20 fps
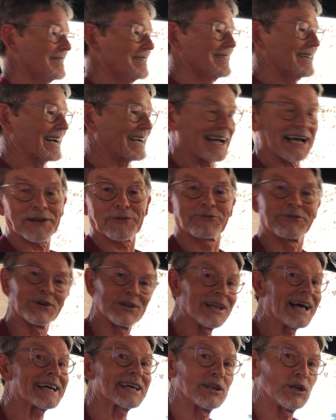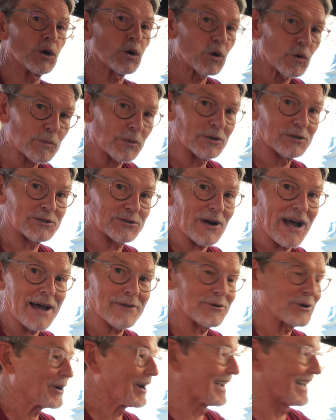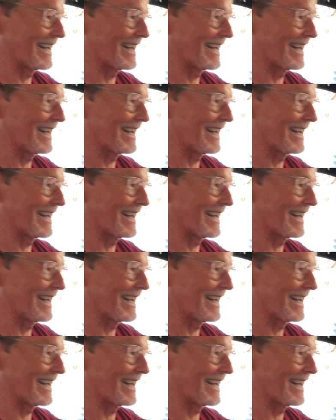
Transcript: I kind of feel like an Uber driver.